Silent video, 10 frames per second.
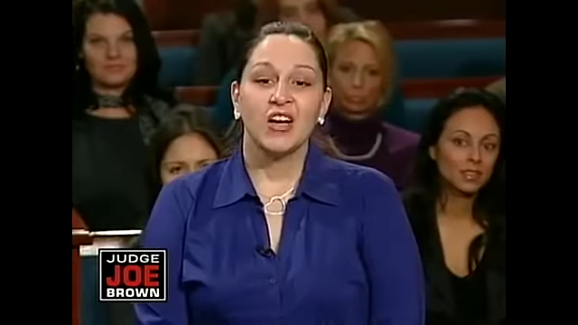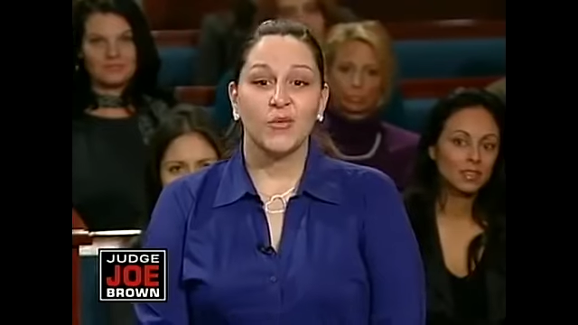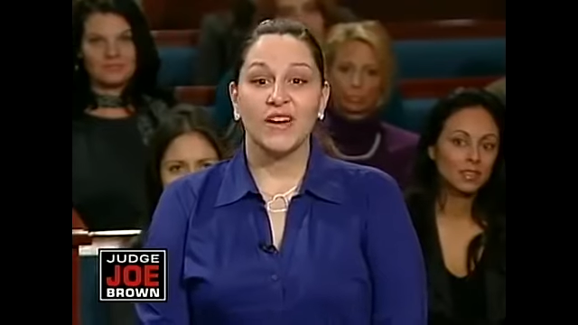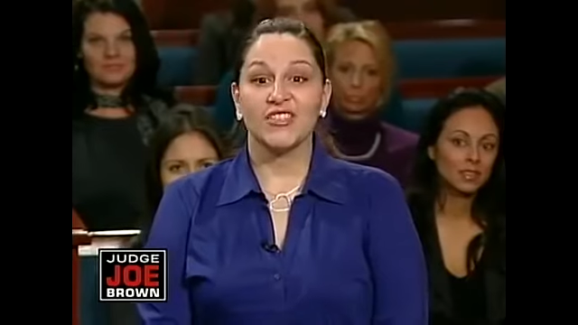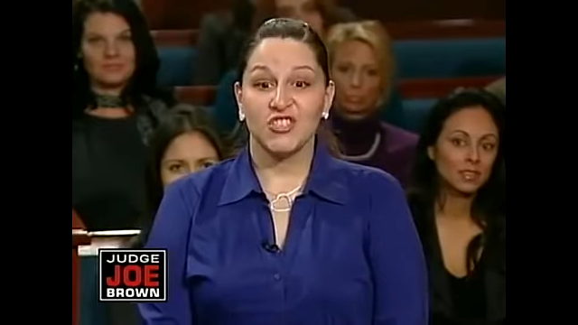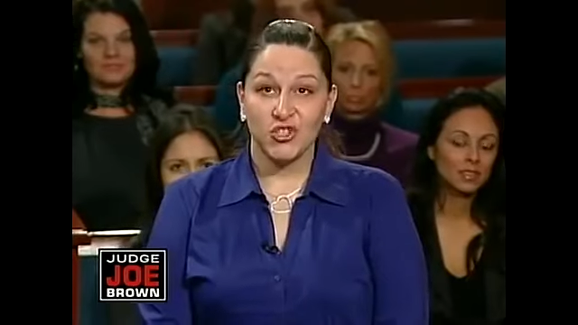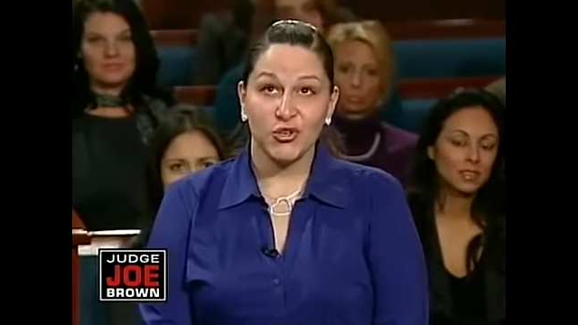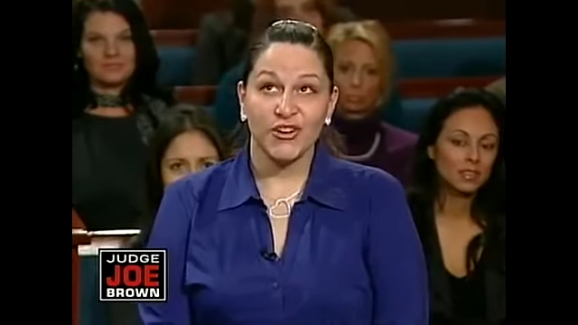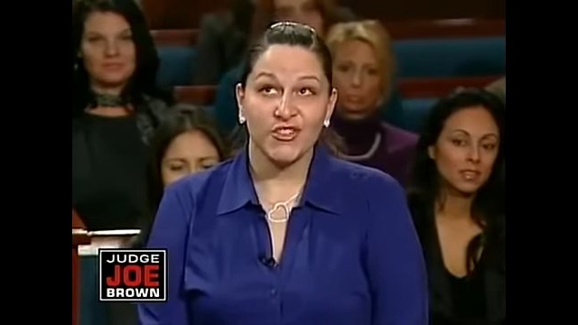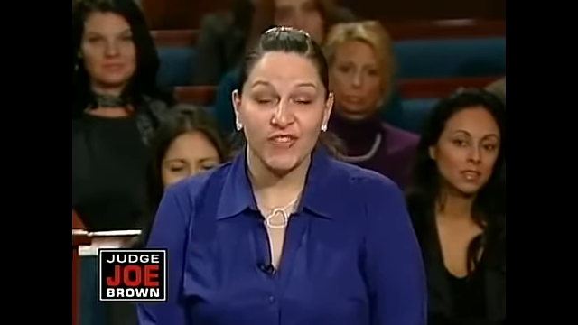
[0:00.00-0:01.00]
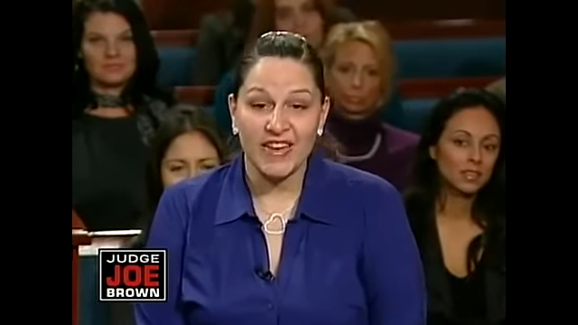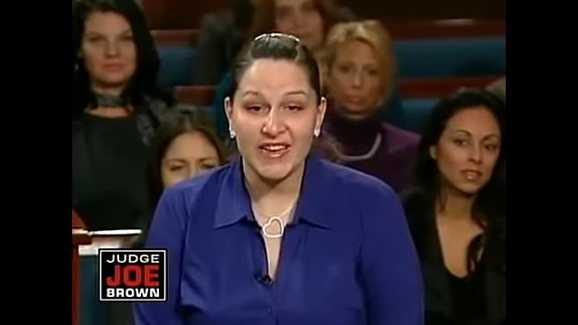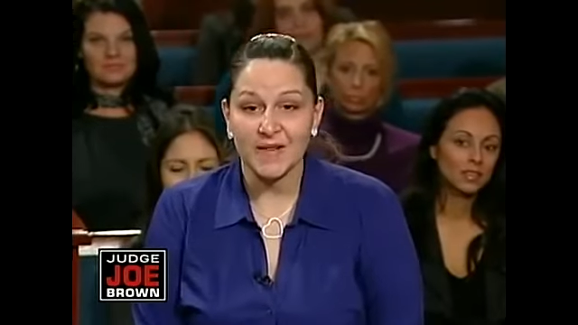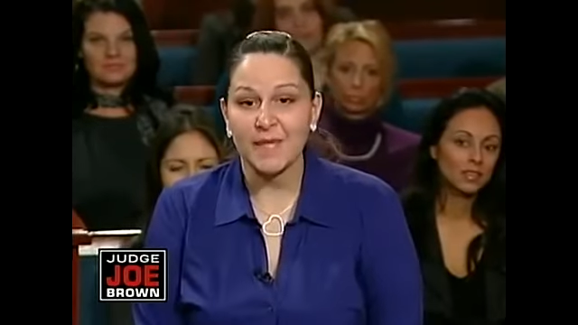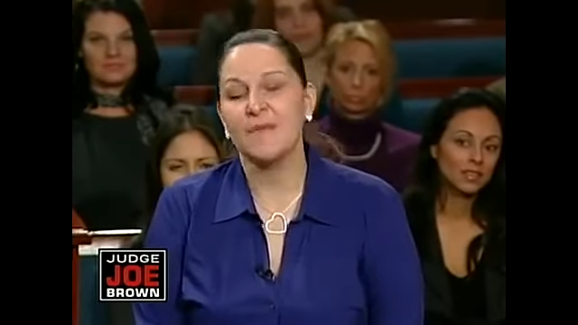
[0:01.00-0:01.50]
Speaker 1: What, or two or
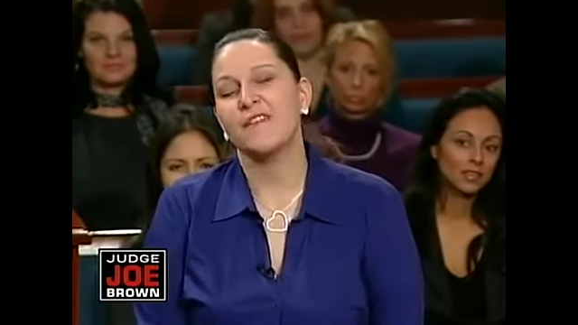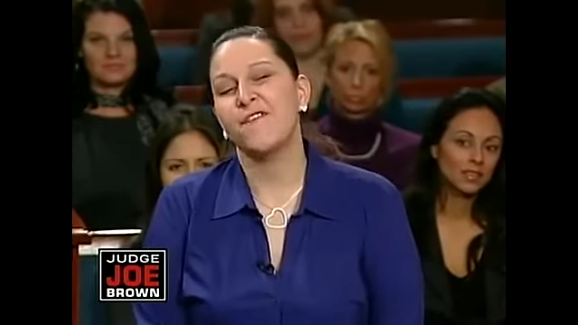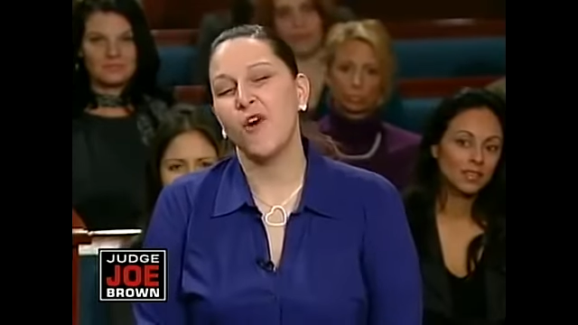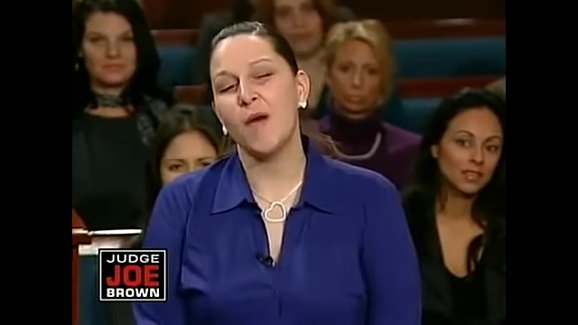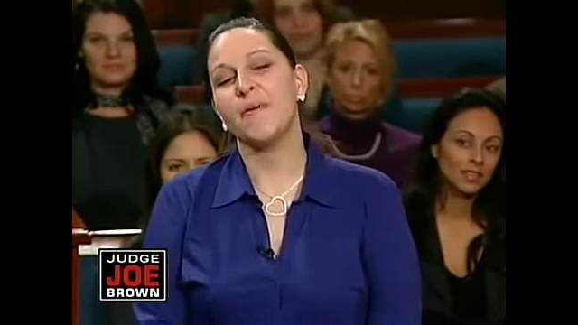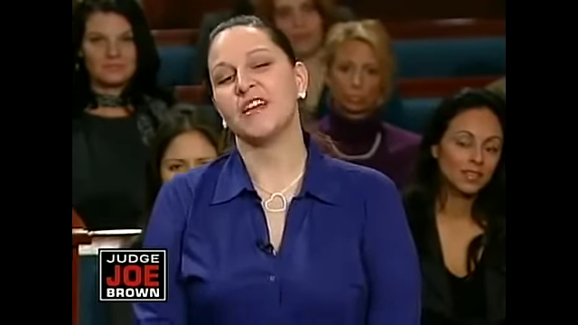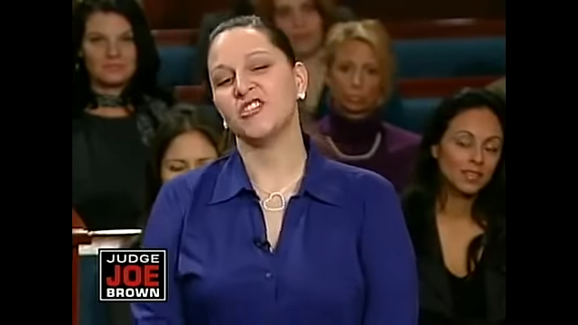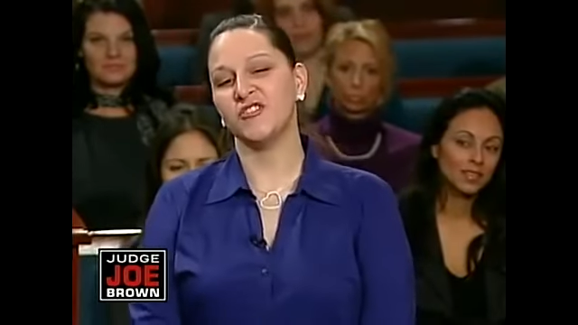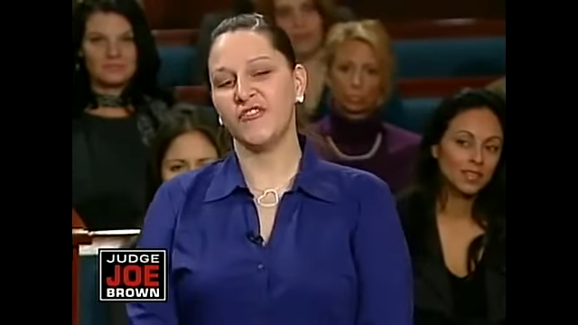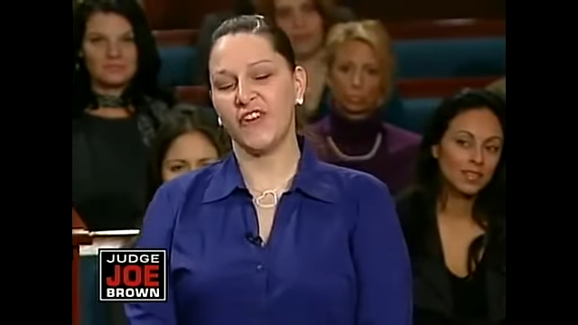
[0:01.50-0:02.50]
three, maybe to? four picture